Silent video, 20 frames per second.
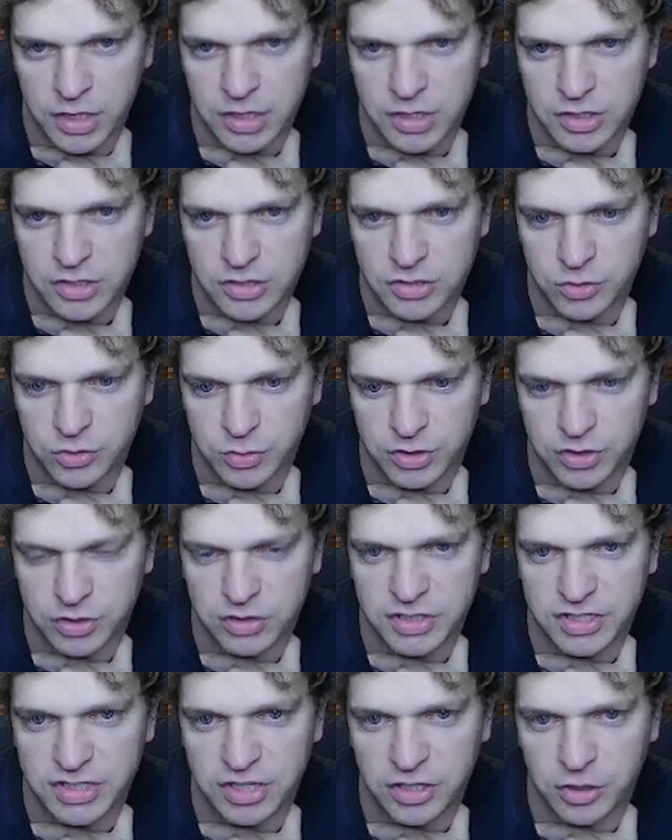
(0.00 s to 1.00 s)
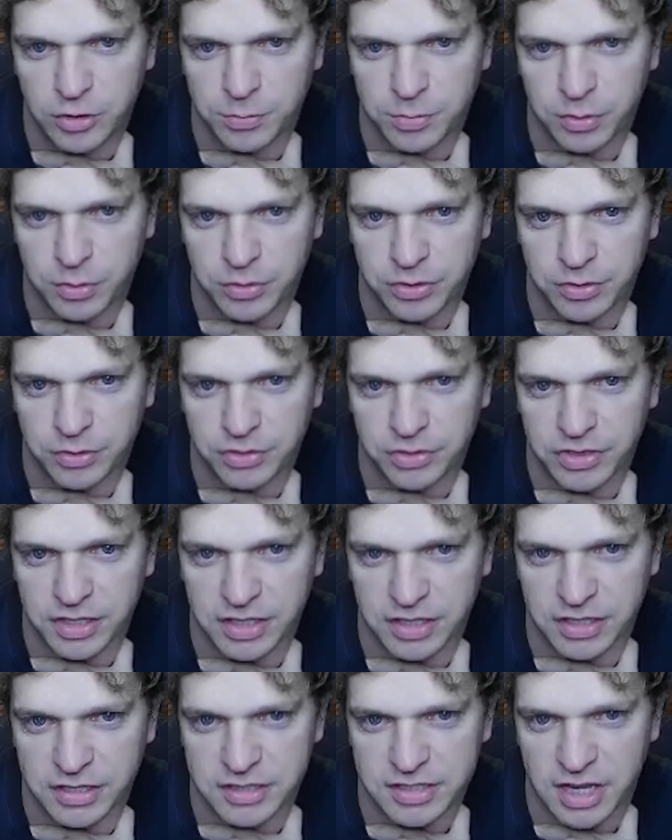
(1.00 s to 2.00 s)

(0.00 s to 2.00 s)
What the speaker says: So we could kill both their things.